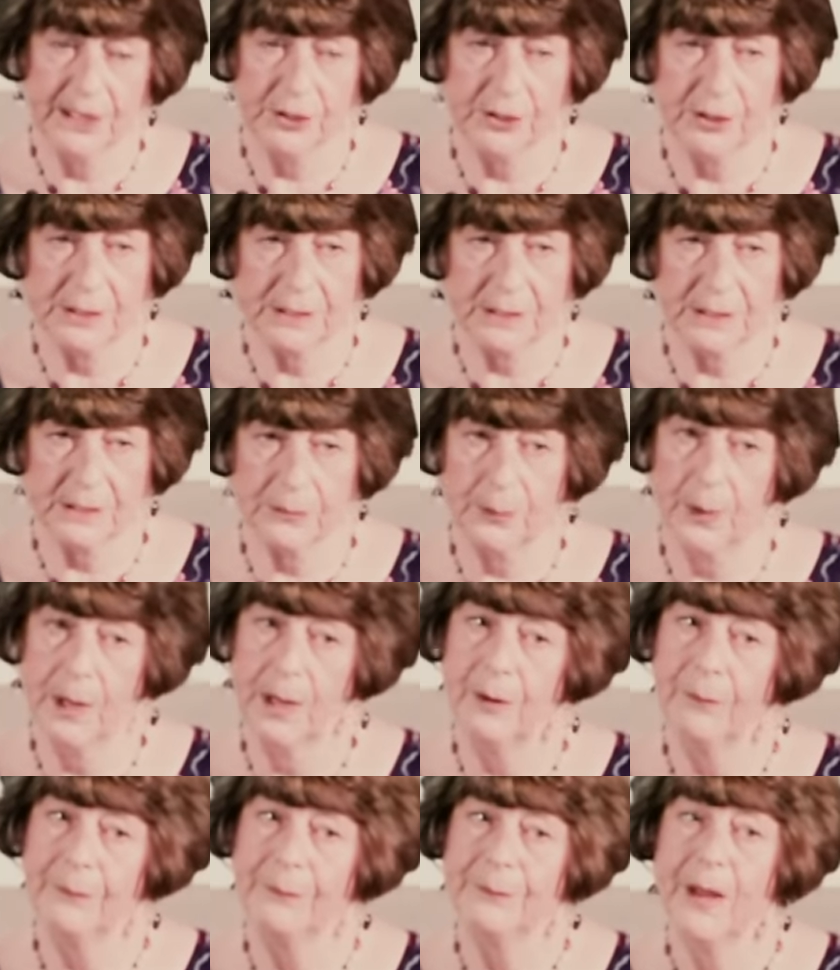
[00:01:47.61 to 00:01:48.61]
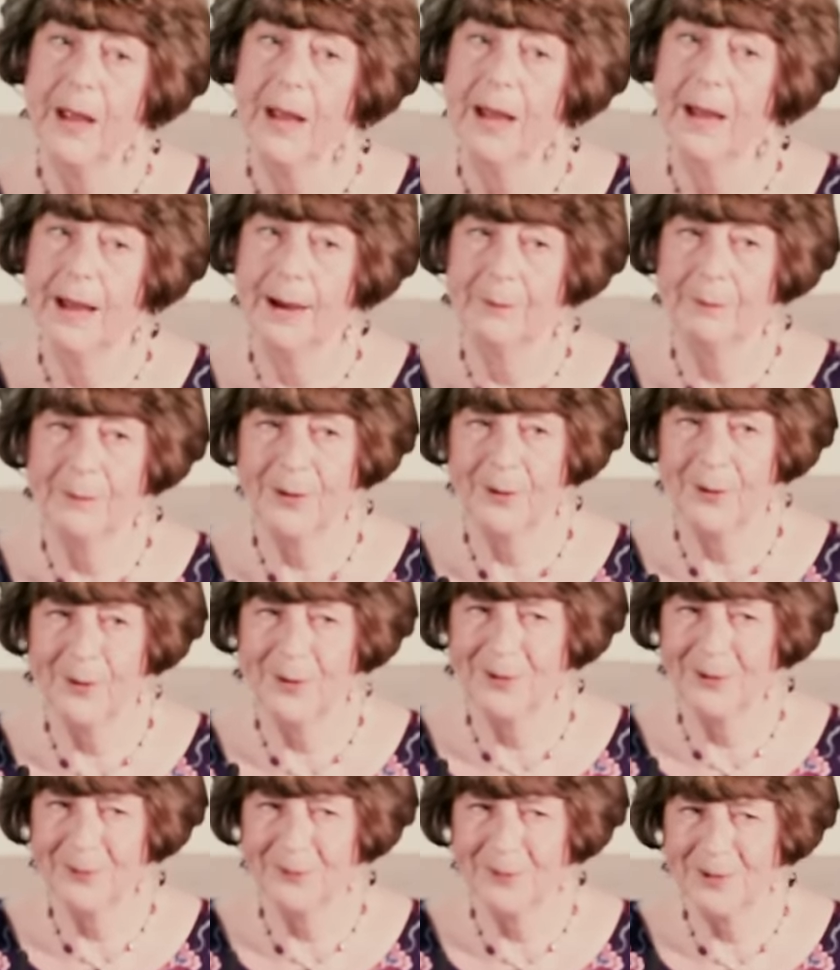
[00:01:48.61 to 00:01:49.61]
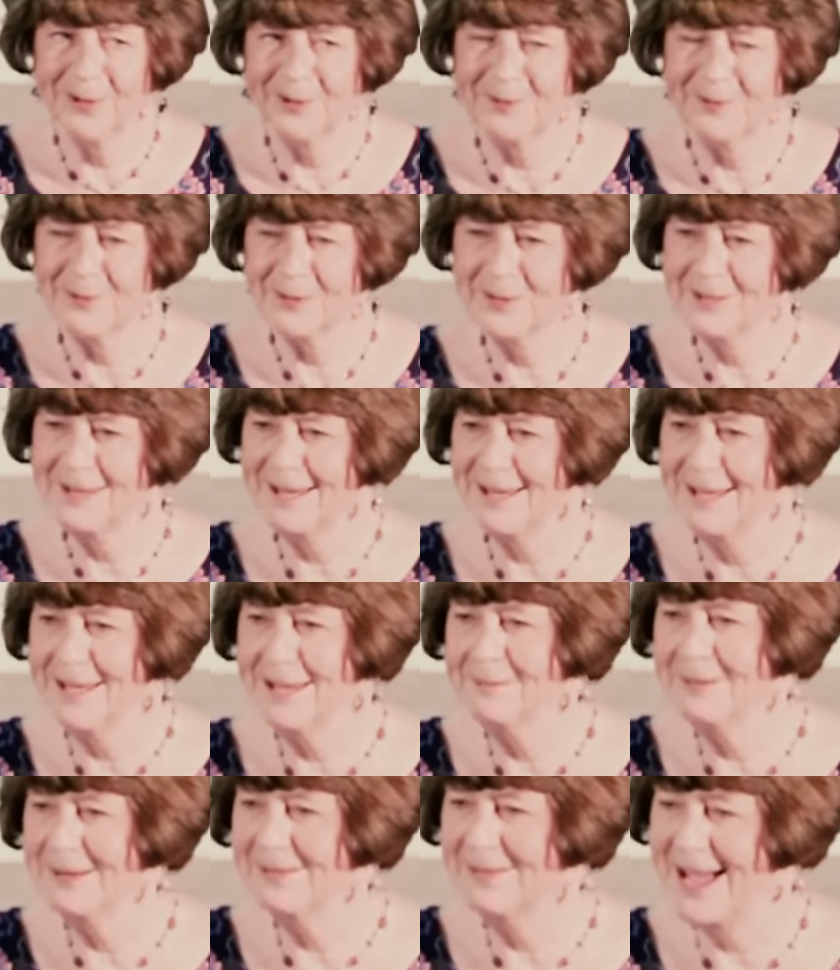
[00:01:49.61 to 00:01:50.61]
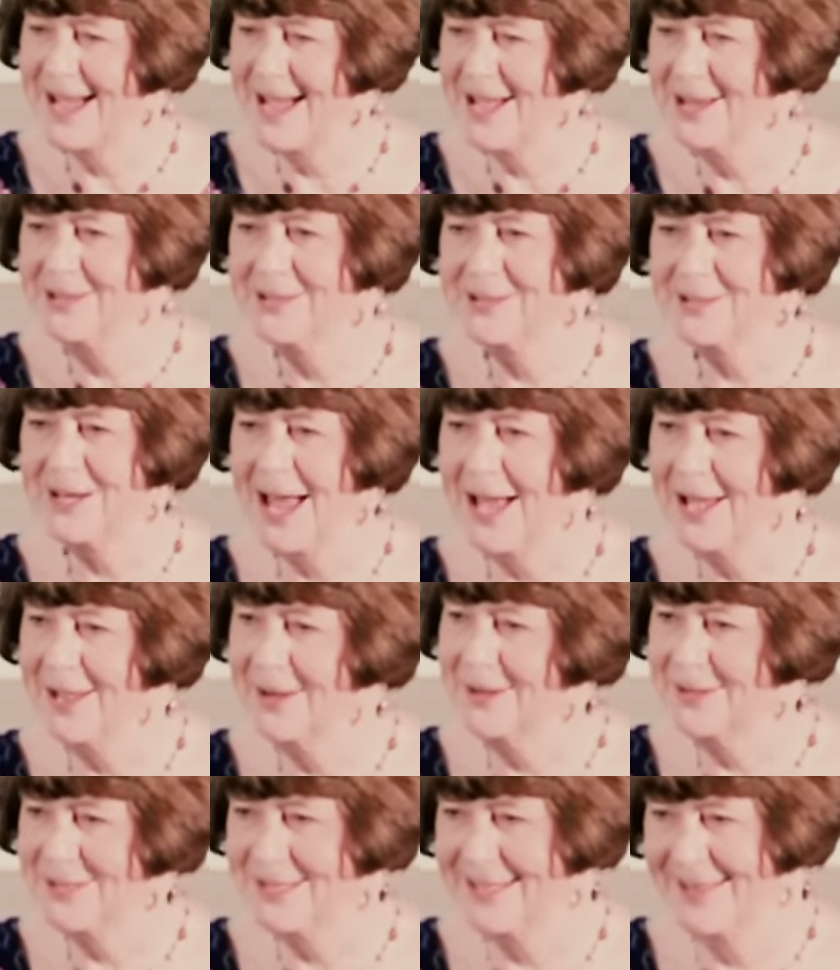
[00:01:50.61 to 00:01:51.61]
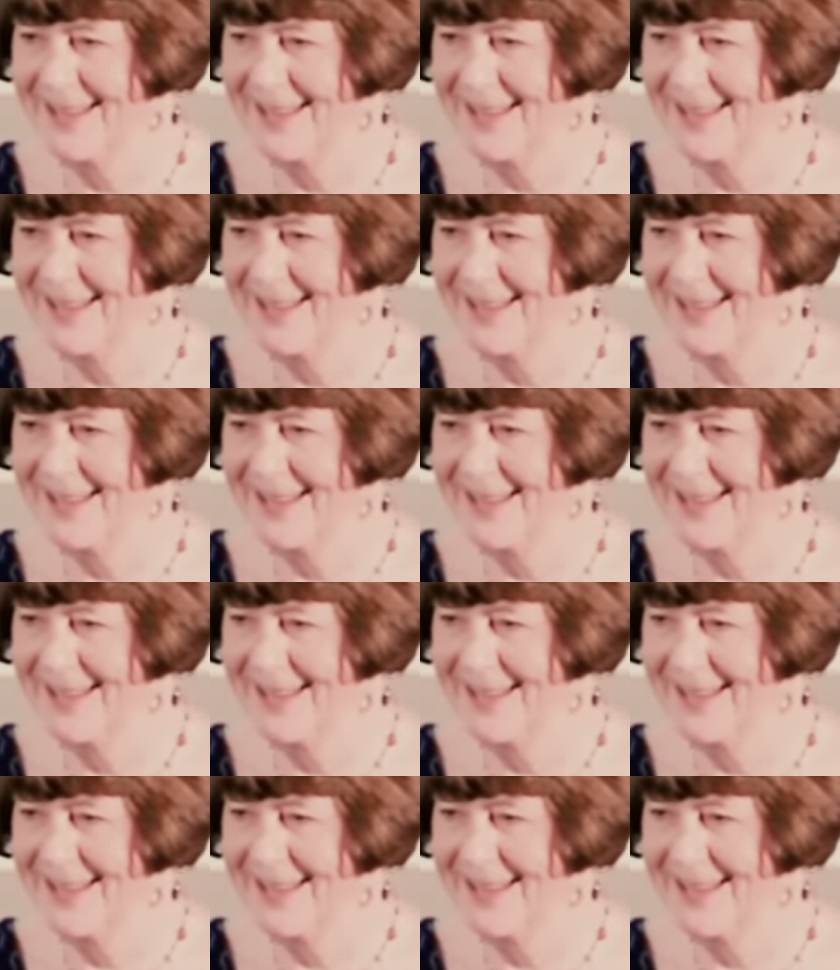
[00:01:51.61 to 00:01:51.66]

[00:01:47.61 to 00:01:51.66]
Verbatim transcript: hedges as well. And we got in a wonderful team of hedge layers,